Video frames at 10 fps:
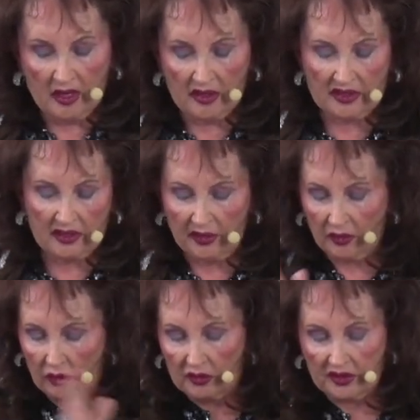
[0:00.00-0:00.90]
That's
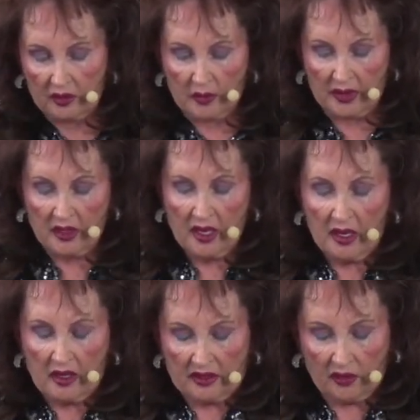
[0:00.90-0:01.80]
another whole sermon.
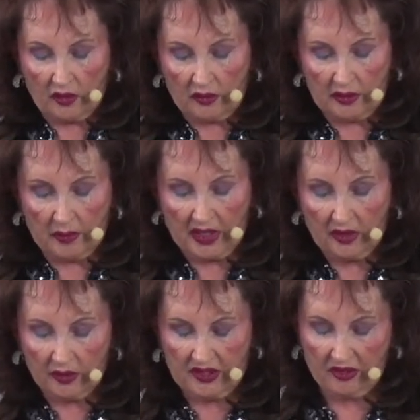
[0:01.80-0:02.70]
So let me
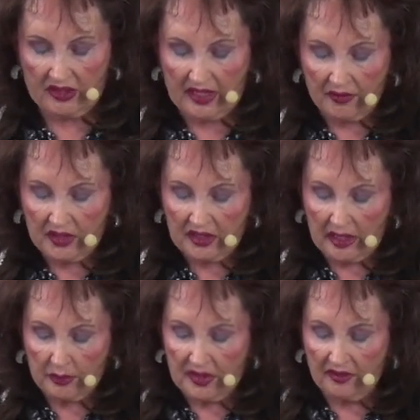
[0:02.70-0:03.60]
close here. 7
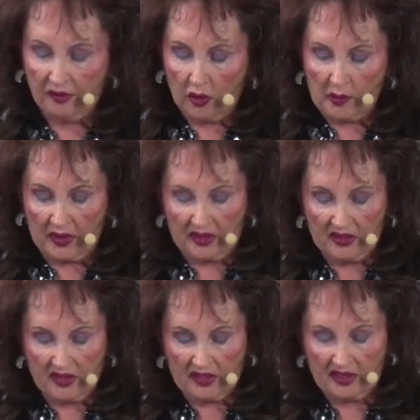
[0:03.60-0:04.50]
steps and
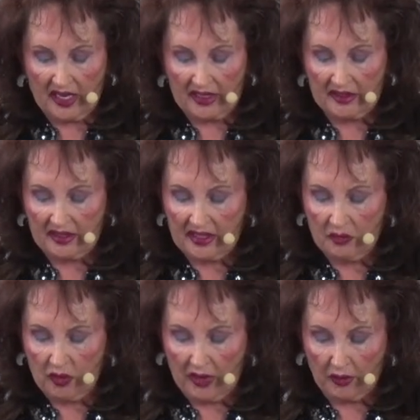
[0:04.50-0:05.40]
formulas. This God is
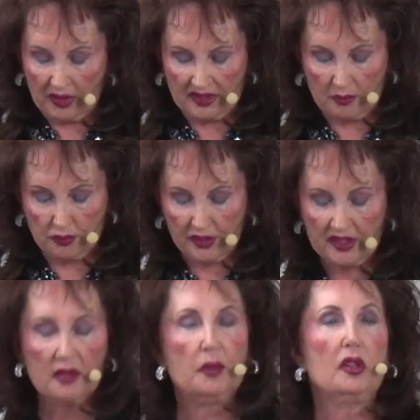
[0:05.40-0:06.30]
seen rather as a
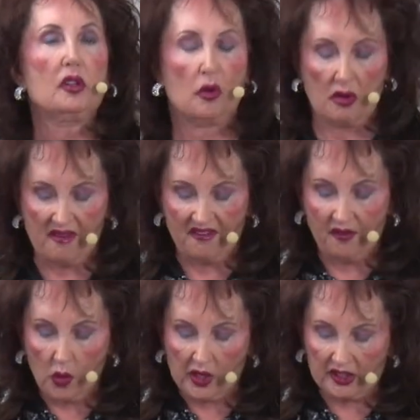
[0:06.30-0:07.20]
principle or a
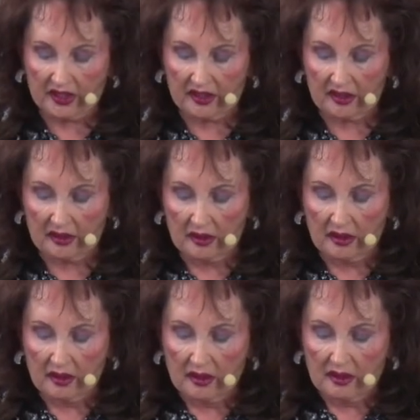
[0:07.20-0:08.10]
force,
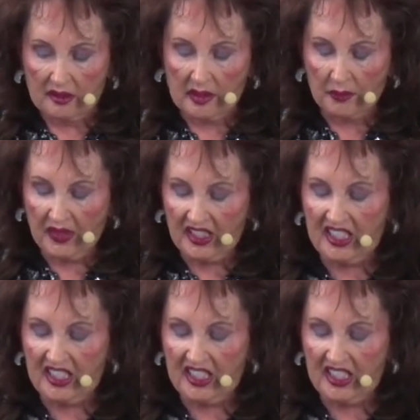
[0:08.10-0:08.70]
something